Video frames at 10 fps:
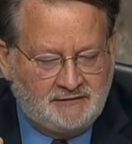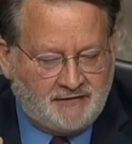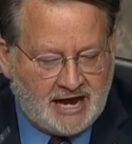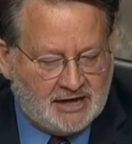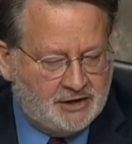
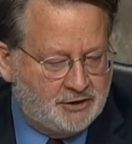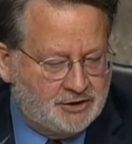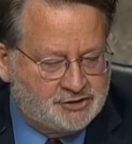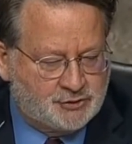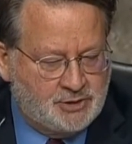violent
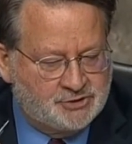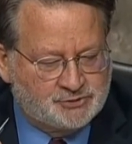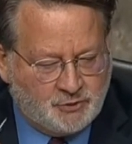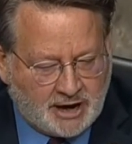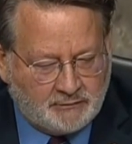or
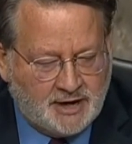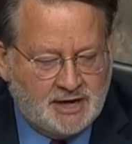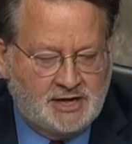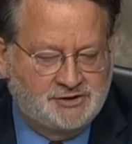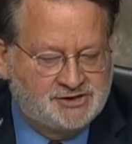extremist
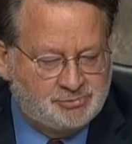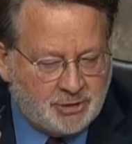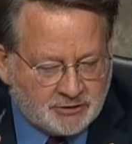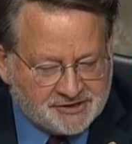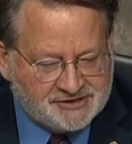rhetoric,
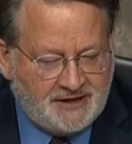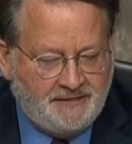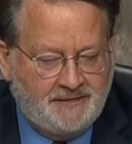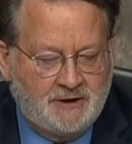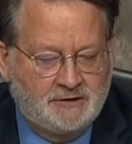conspiracy
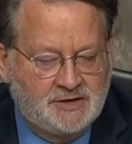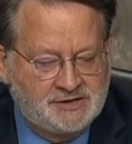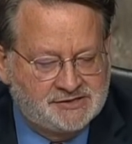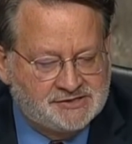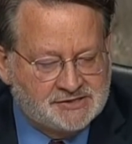
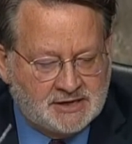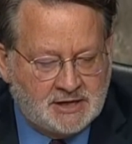theories.